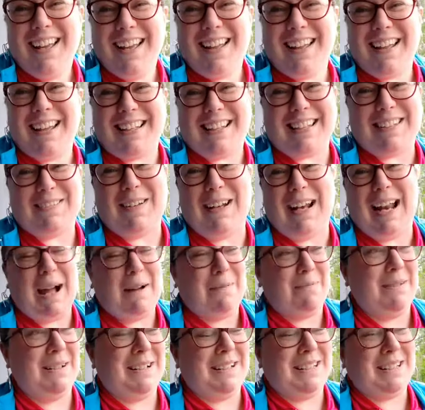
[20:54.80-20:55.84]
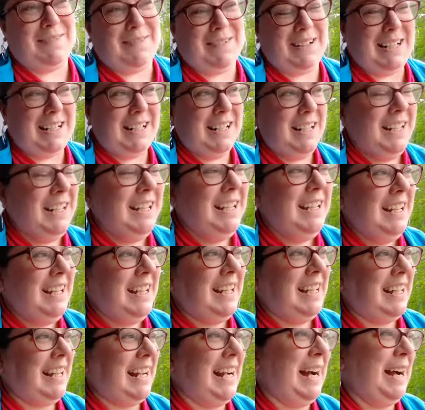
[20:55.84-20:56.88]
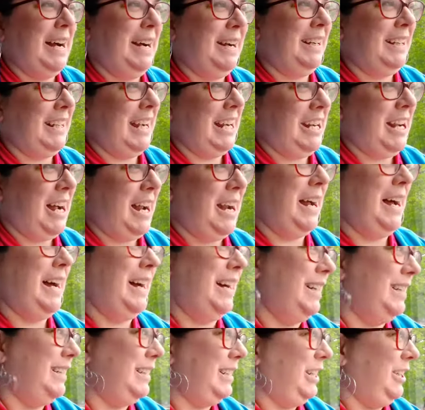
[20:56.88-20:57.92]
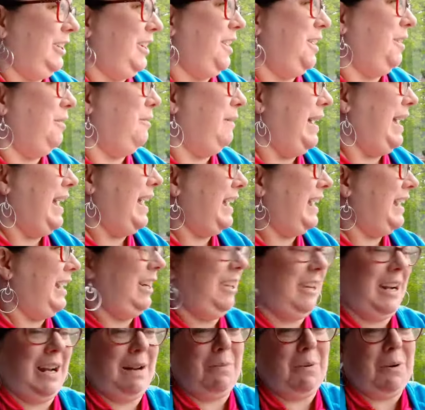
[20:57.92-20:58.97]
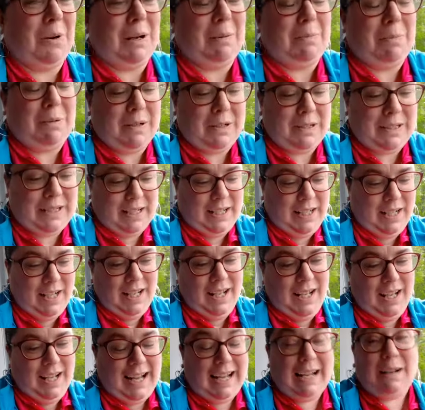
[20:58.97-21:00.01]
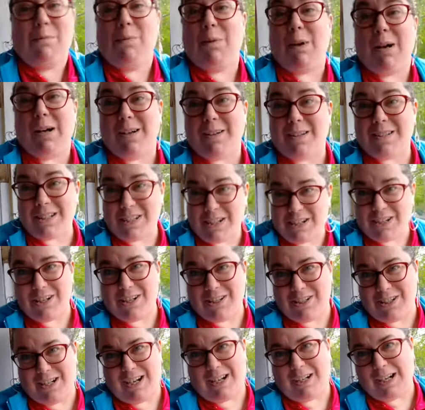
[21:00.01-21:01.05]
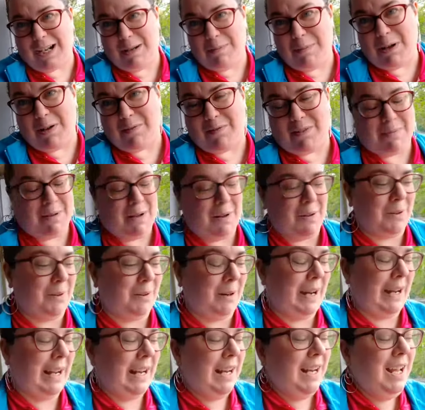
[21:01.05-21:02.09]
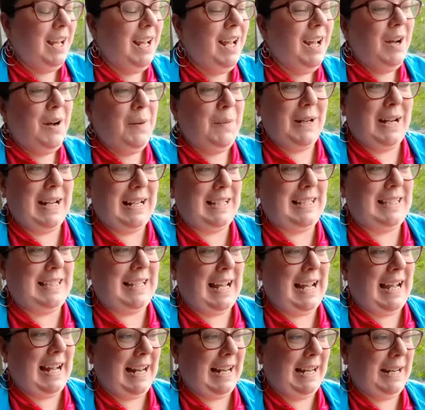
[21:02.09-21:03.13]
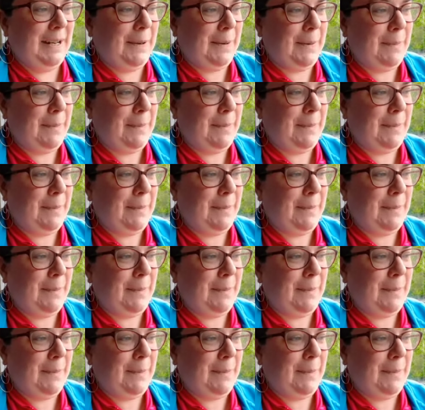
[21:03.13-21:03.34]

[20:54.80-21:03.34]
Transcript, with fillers: this is what happens when yeah, uh, you're not a you're not awake. You're not a morning person, and words do not come out of your mouth right. When I said,